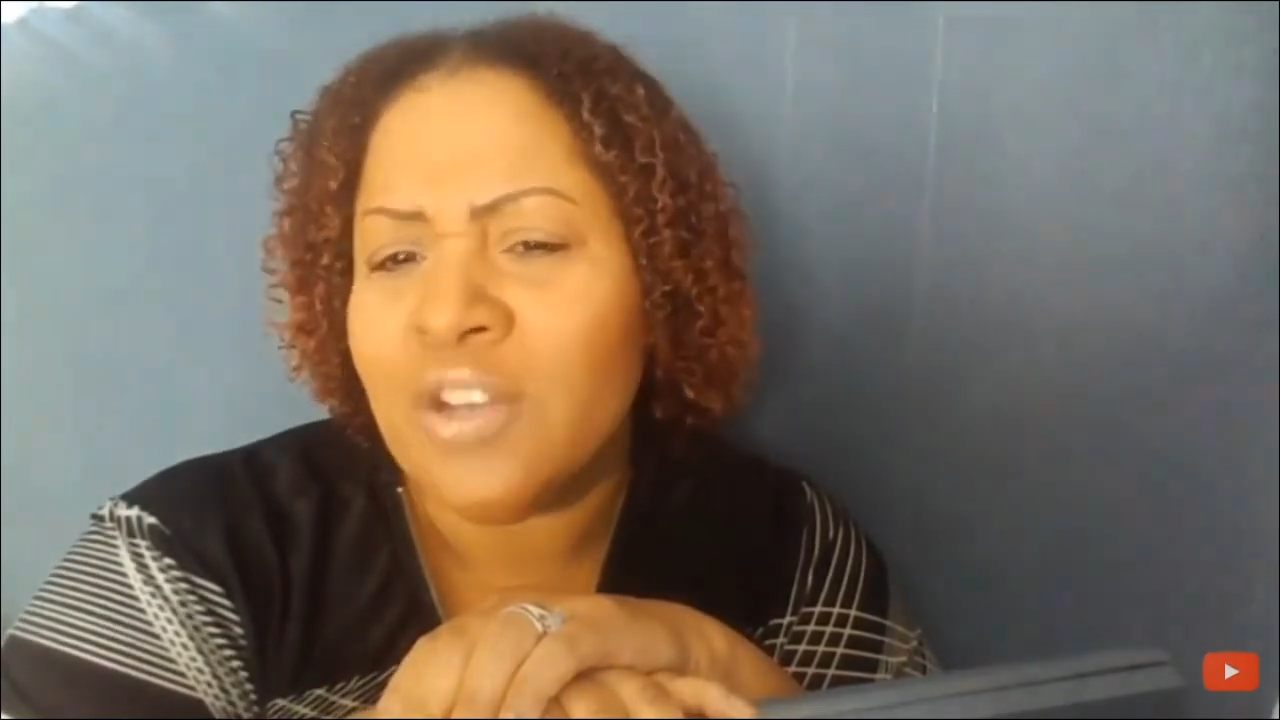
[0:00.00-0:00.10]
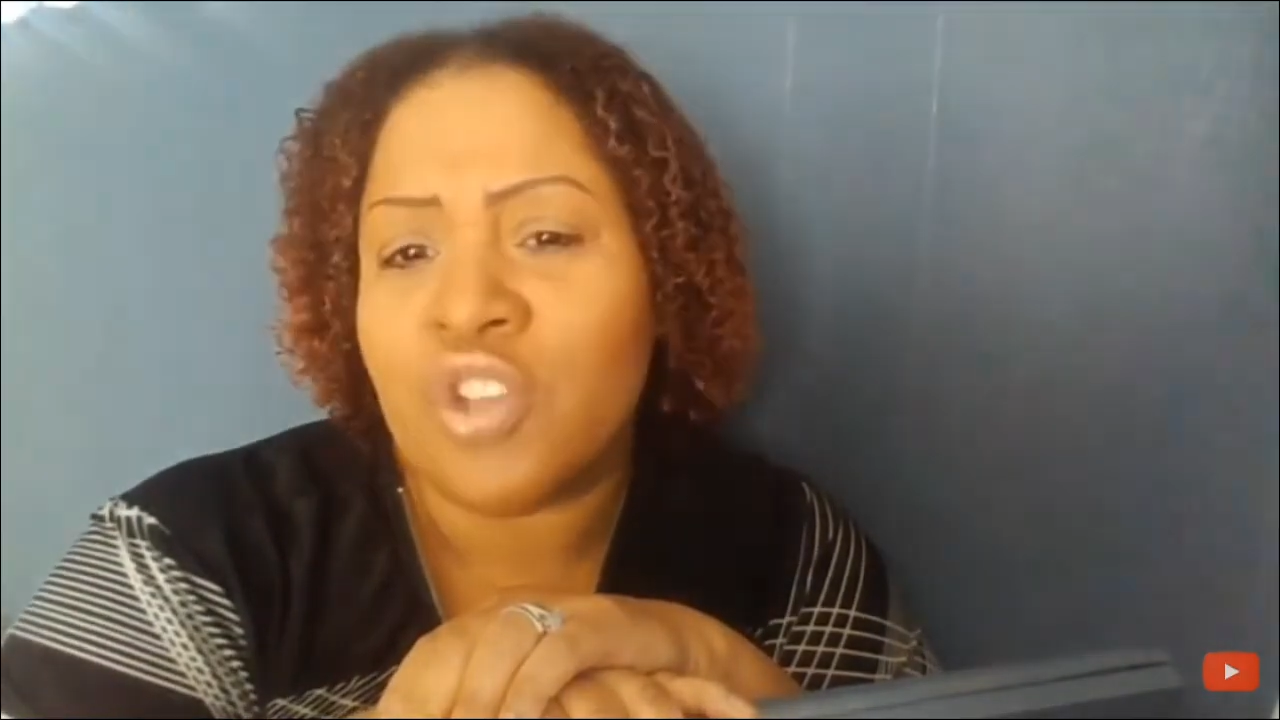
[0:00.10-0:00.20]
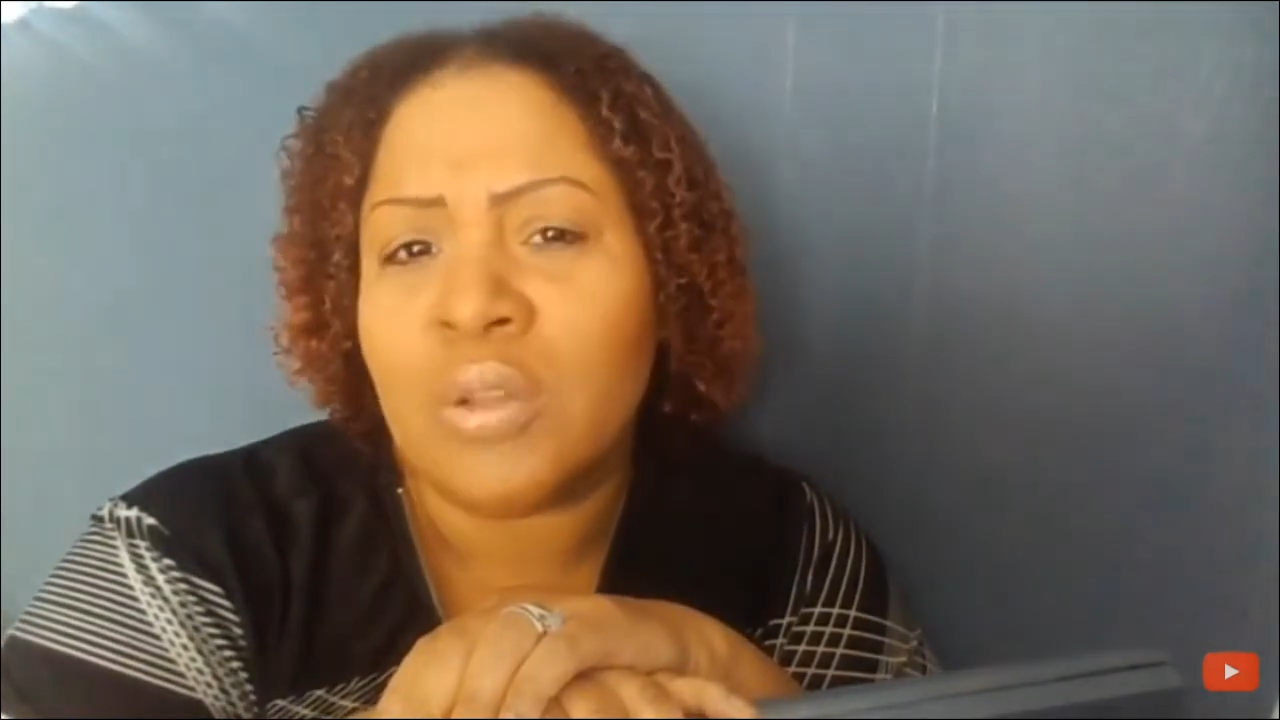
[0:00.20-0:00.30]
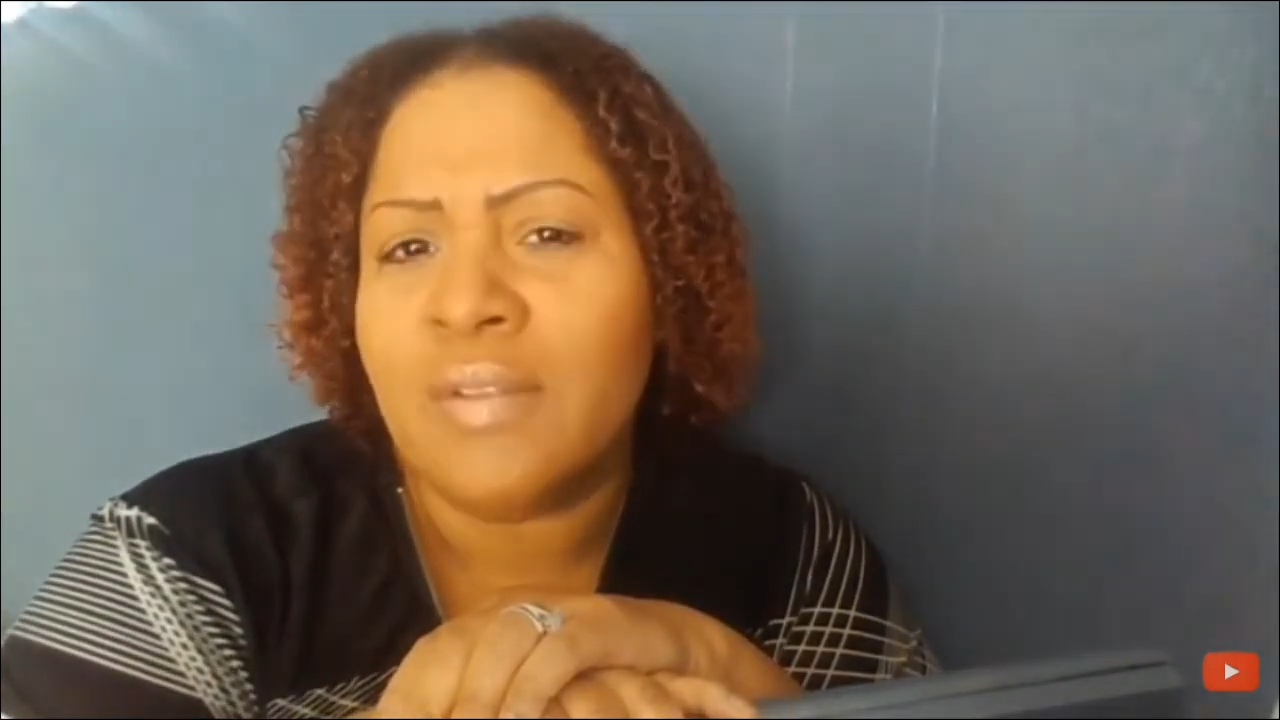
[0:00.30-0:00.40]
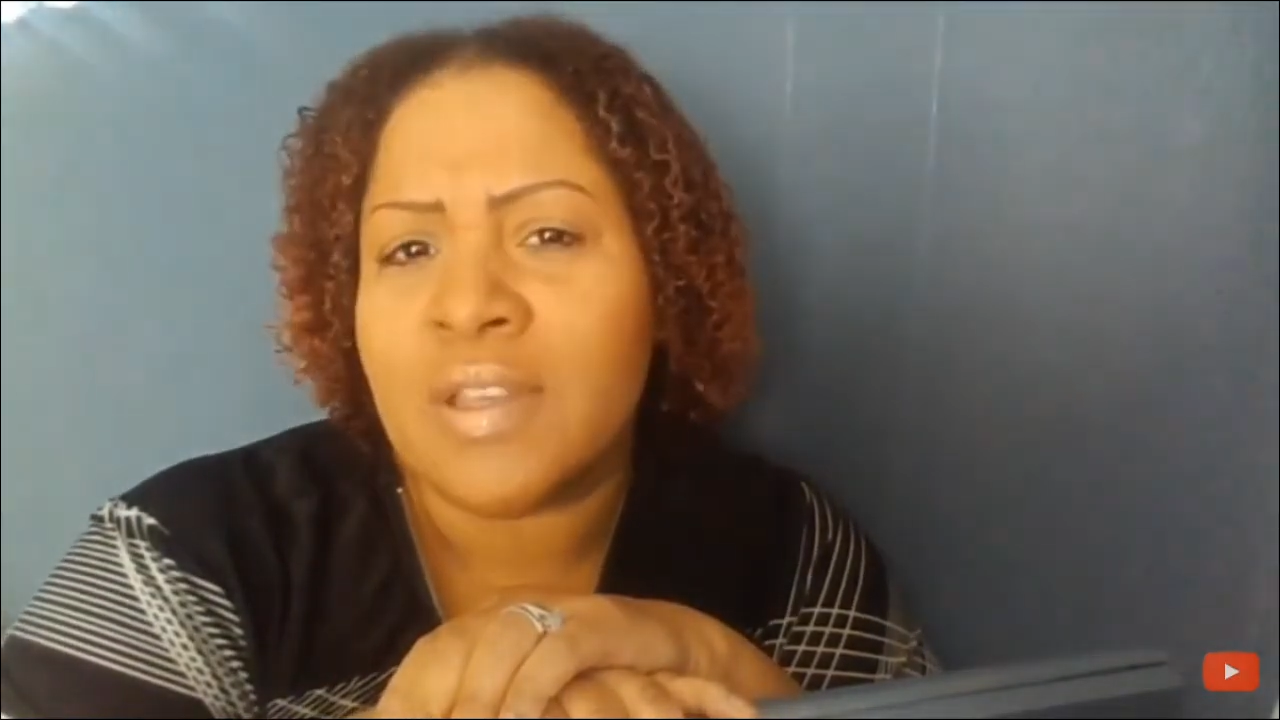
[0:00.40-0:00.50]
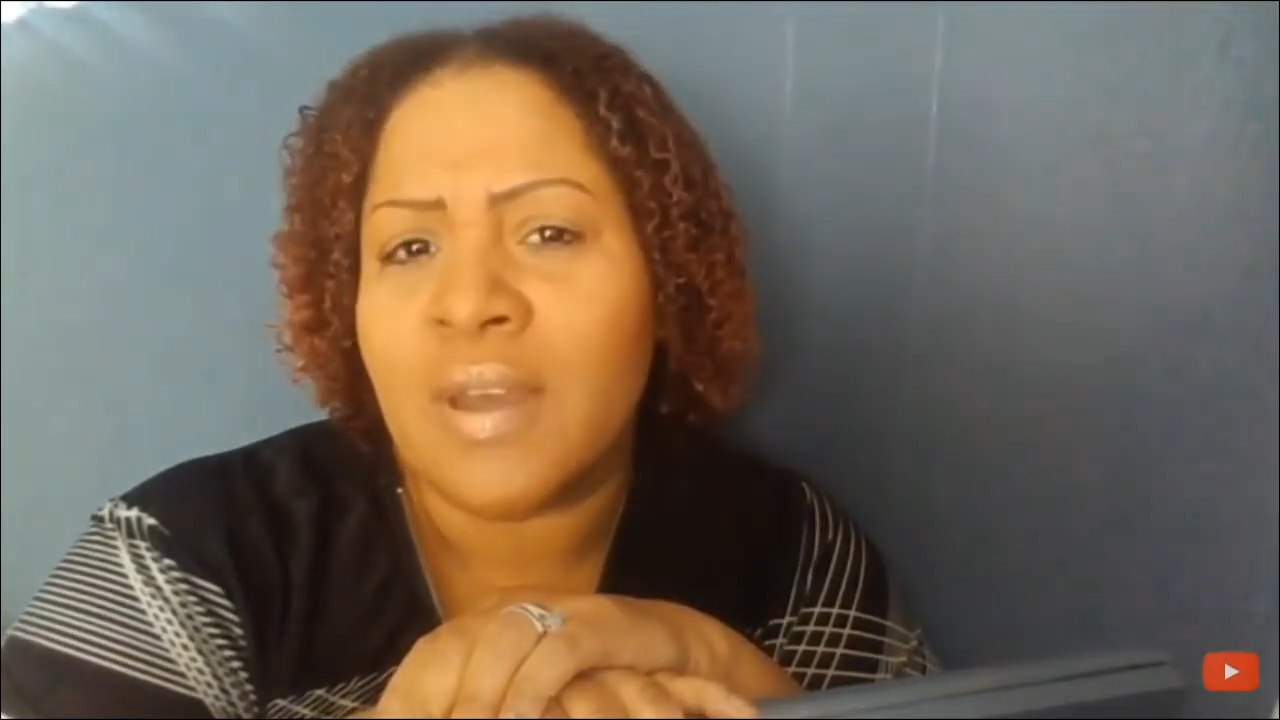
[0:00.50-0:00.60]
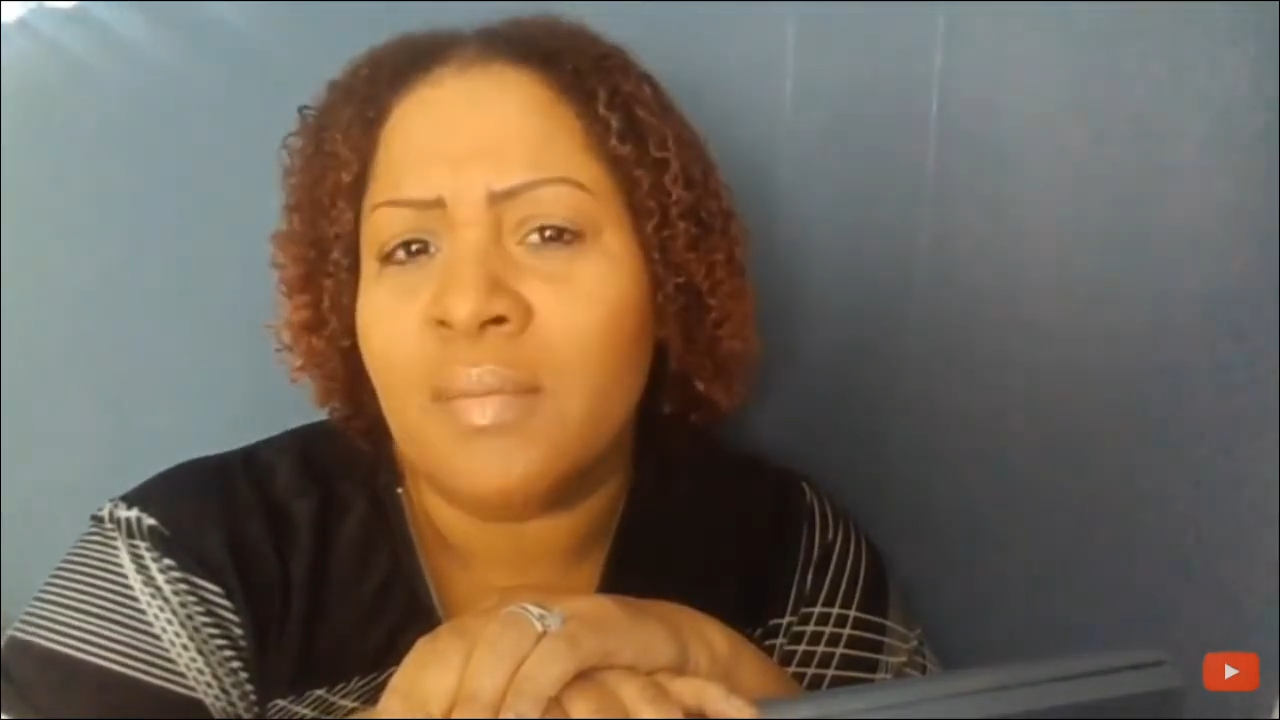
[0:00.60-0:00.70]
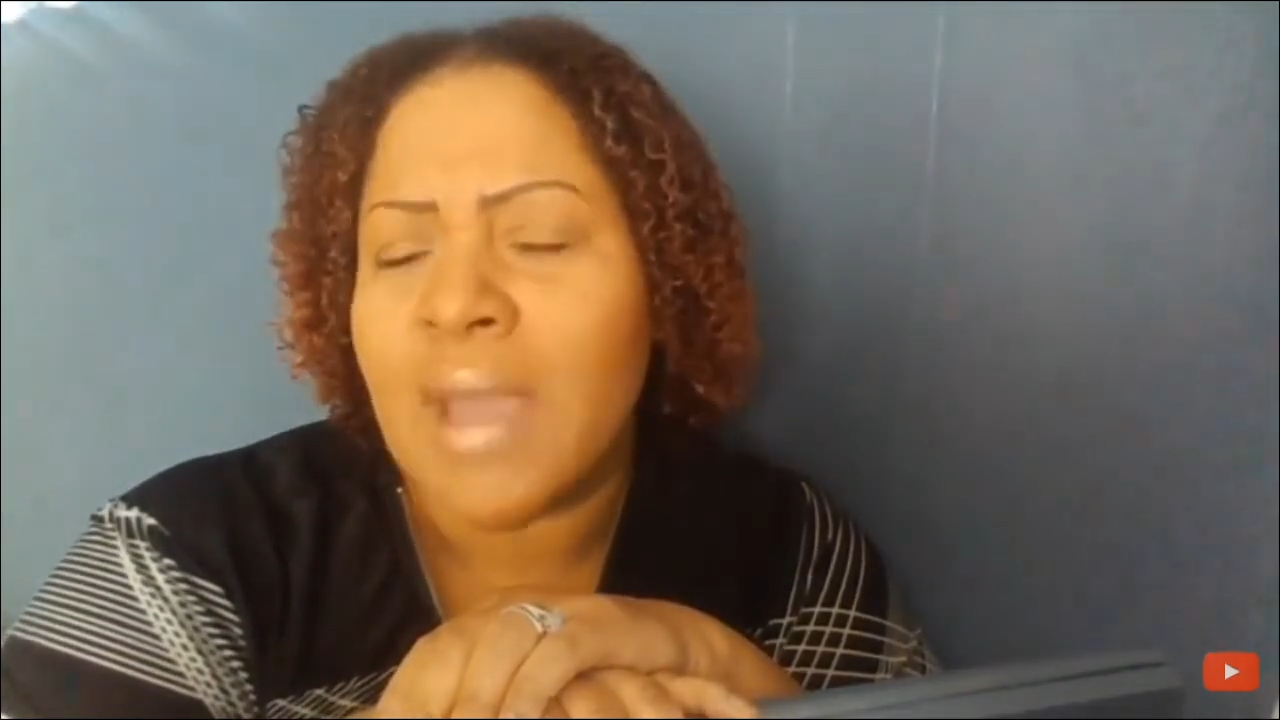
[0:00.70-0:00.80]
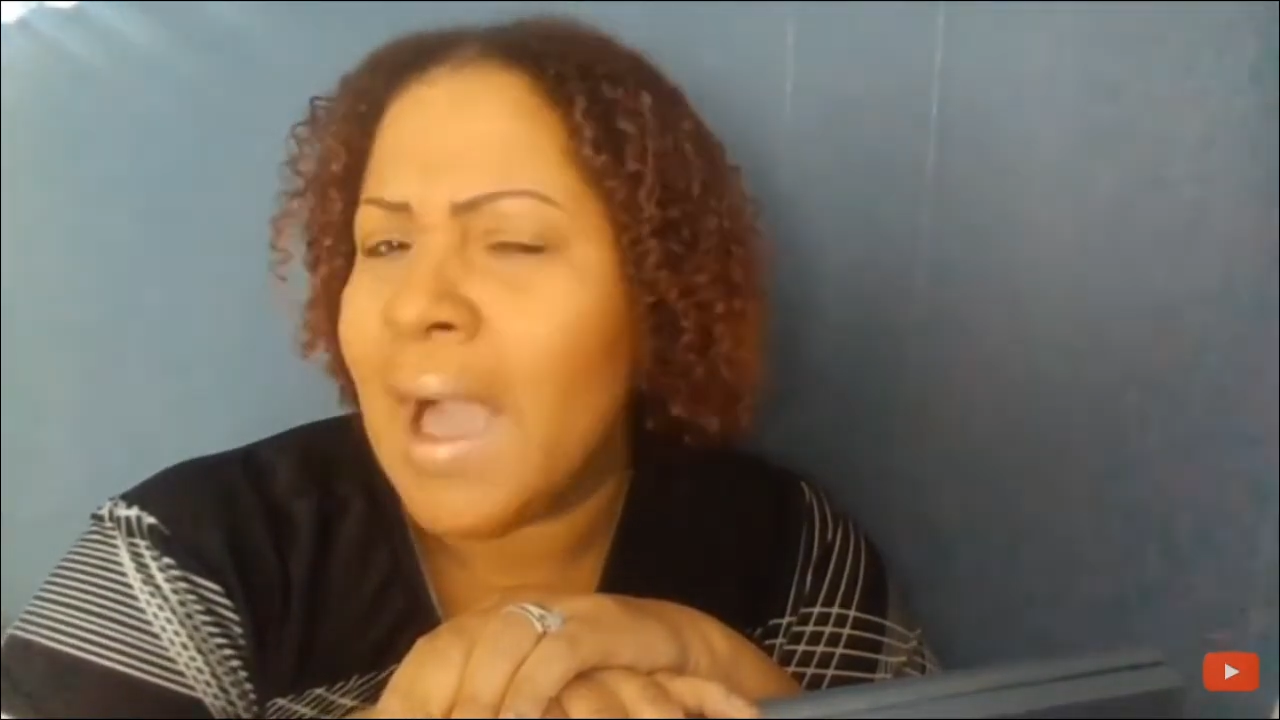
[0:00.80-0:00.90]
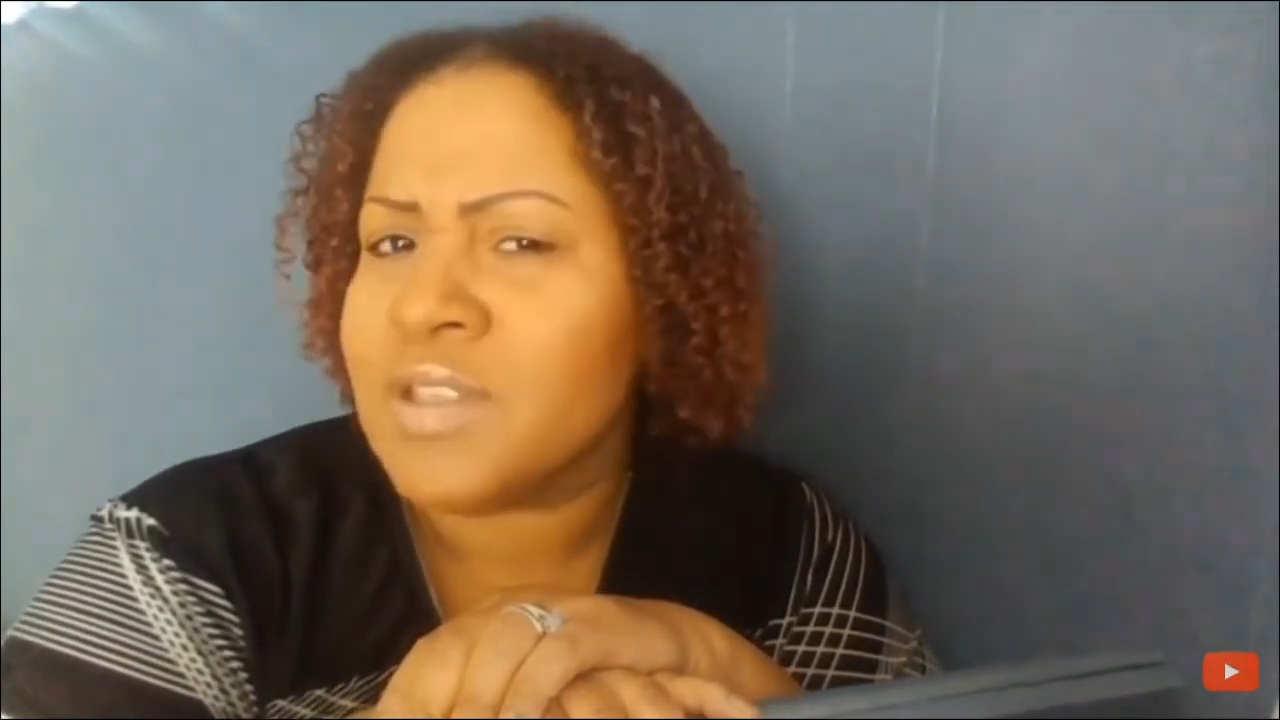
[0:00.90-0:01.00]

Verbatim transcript: You better show love to them.